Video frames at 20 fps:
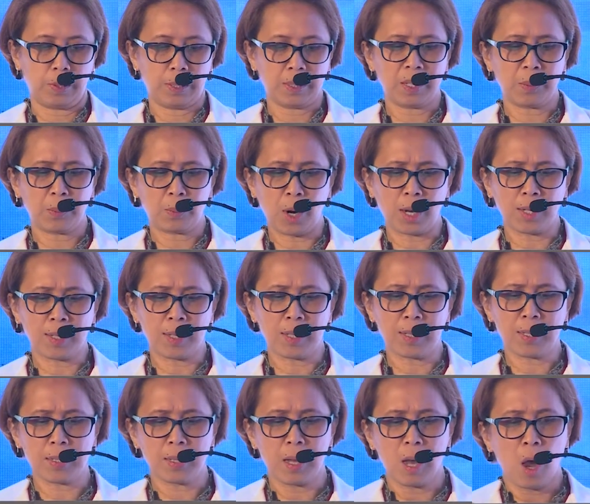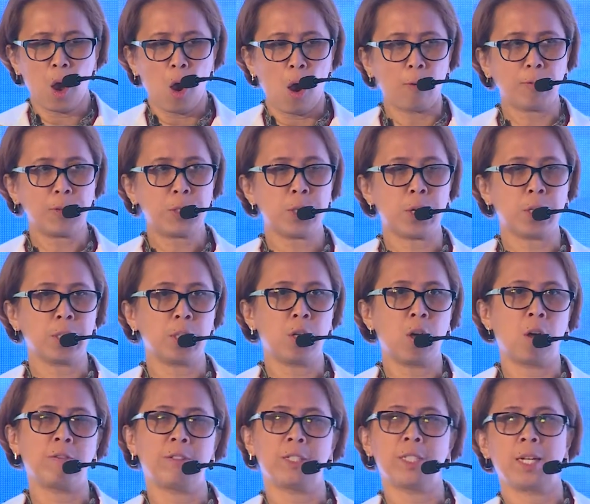The process of shared
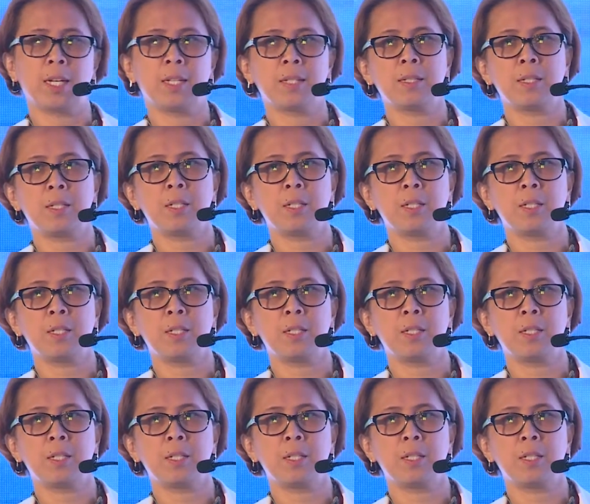governance